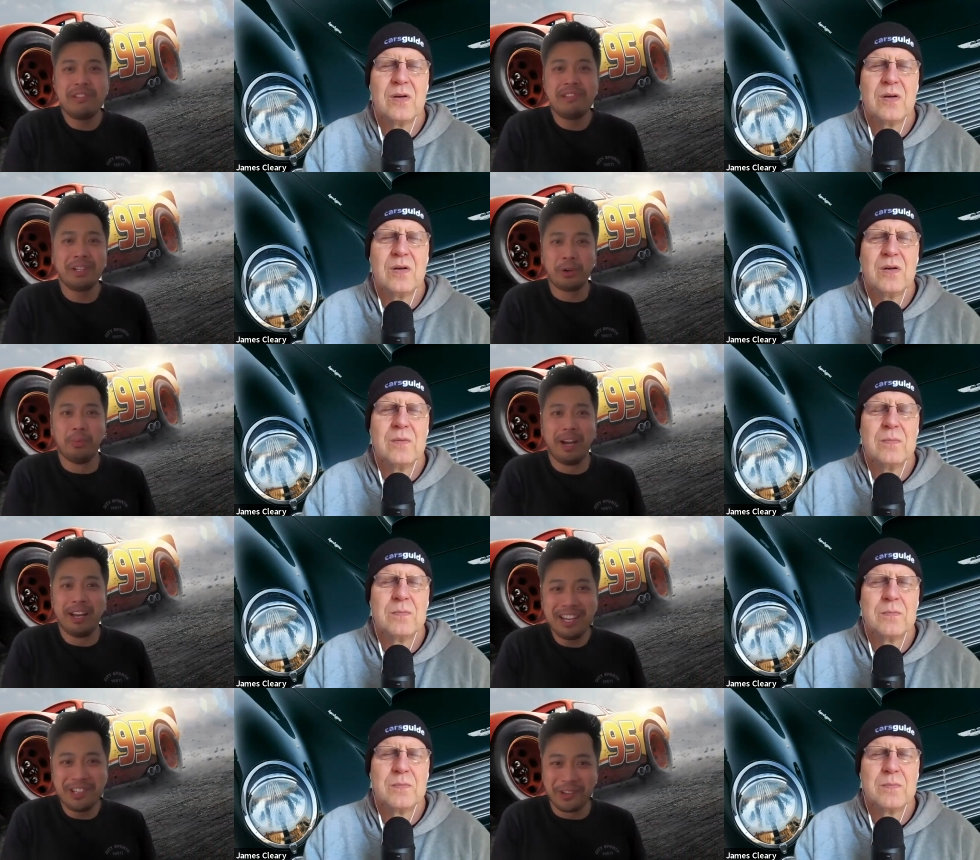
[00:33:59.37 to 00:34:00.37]
Speaker 1: cynical by
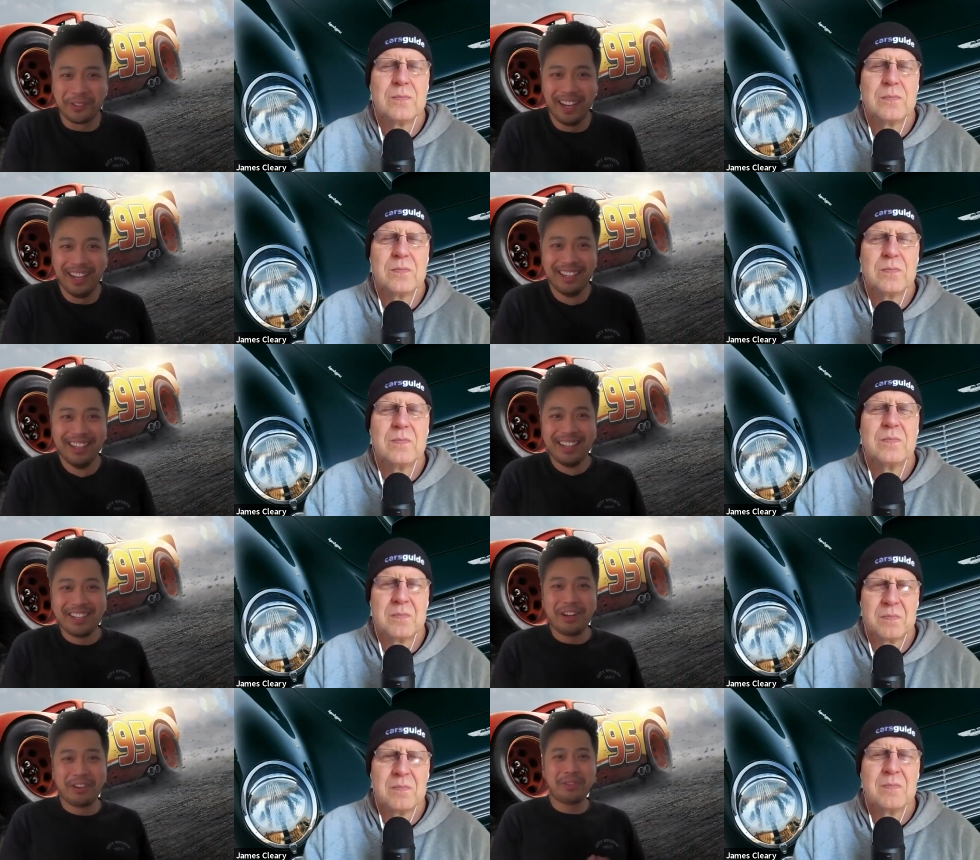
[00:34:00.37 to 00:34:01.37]
nature, right?
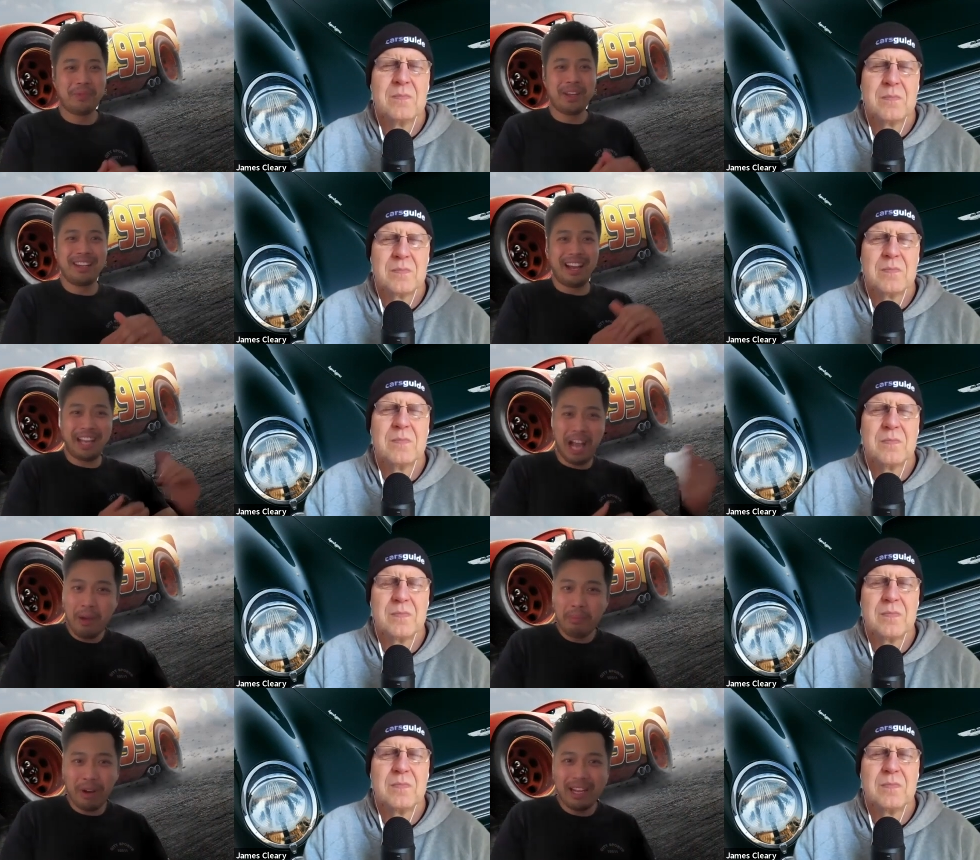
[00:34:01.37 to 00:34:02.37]
You know, so when well, a oh,
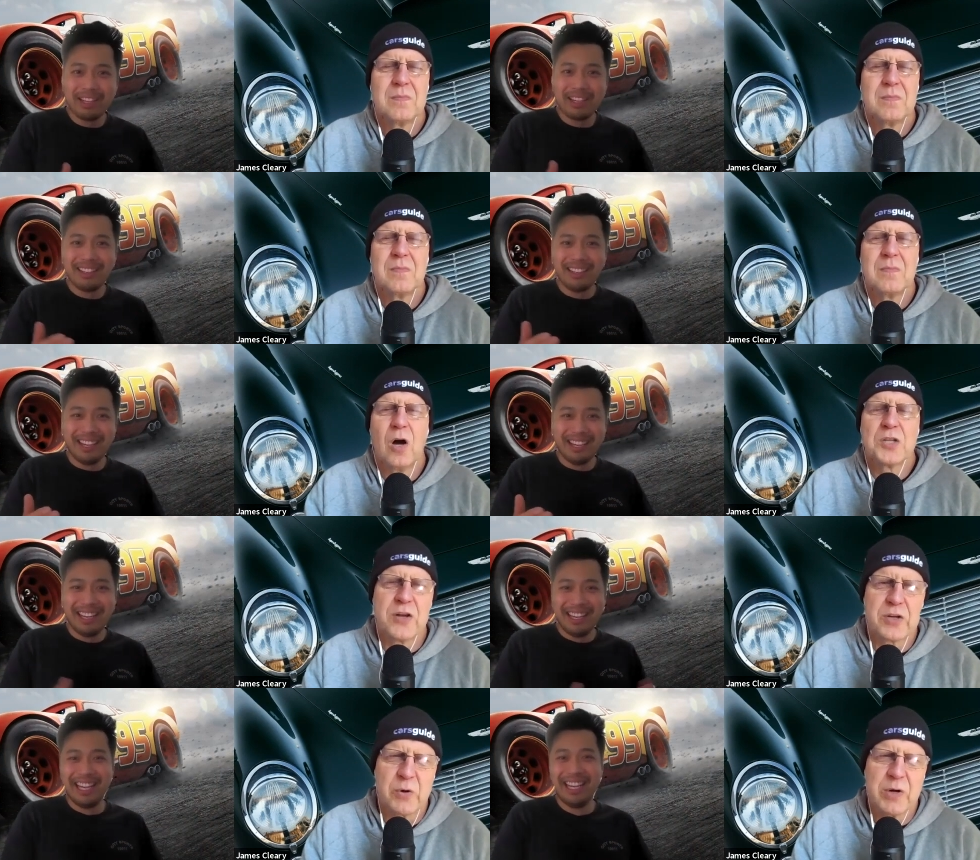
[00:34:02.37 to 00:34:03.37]
car brand,
Speaker 2: oh, I
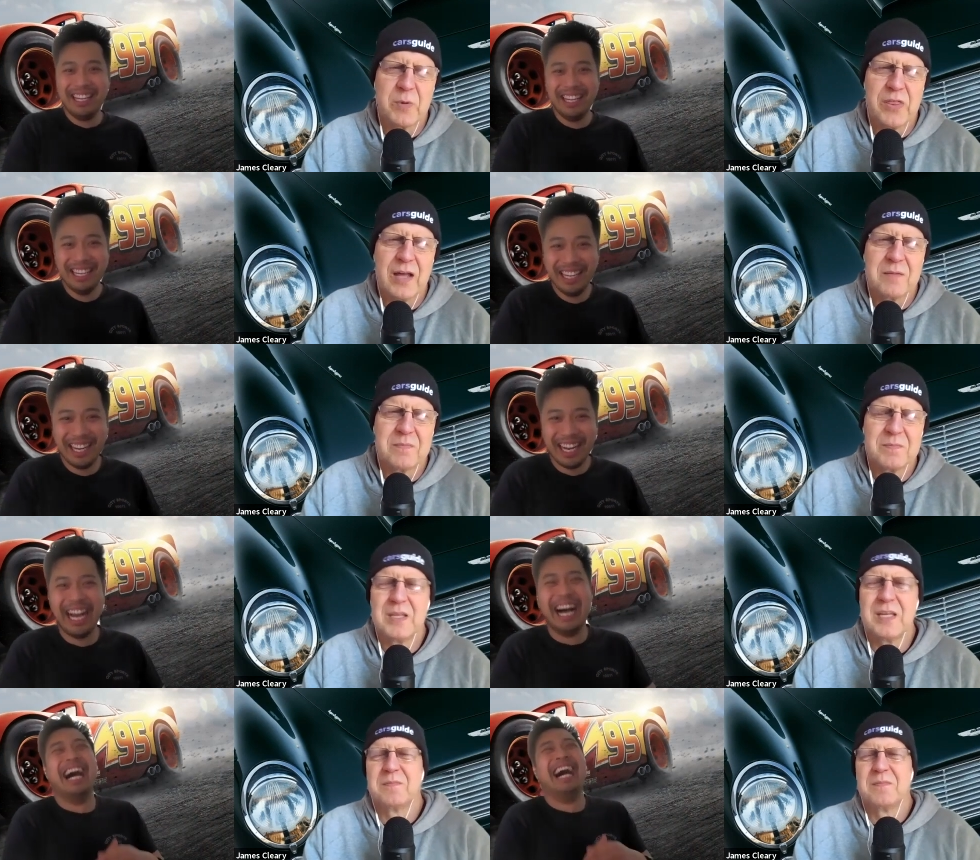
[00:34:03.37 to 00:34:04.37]
don't agree with that.
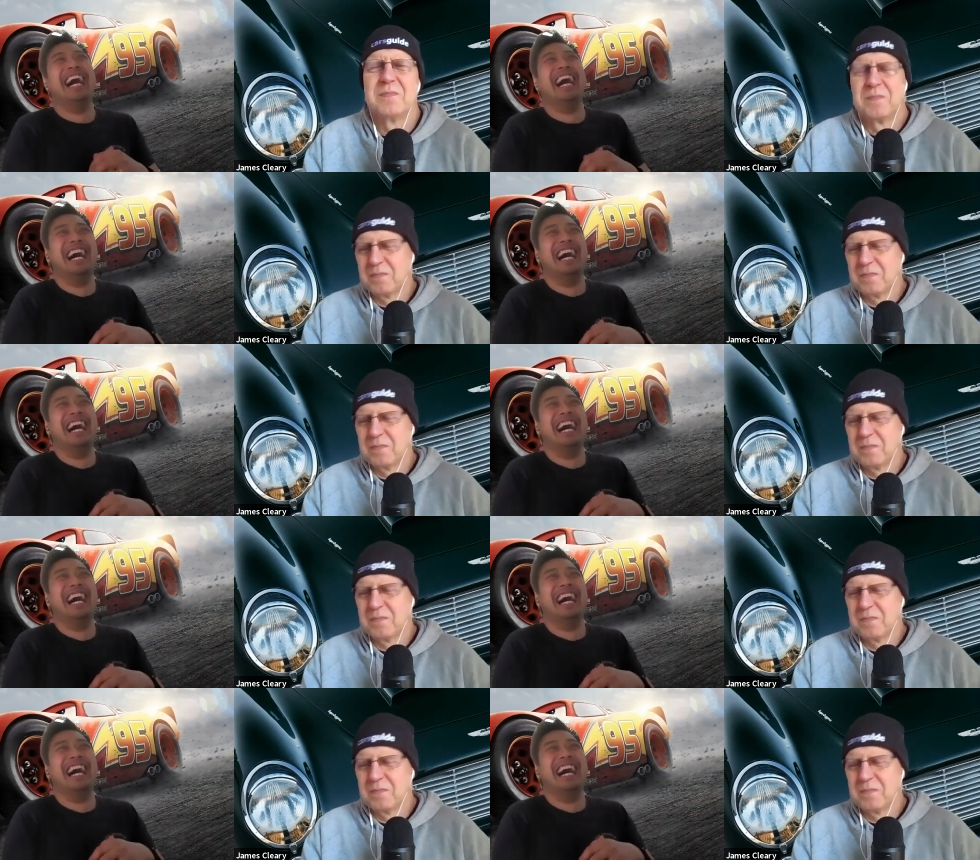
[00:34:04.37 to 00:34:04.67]
Speaker 1: Yeah.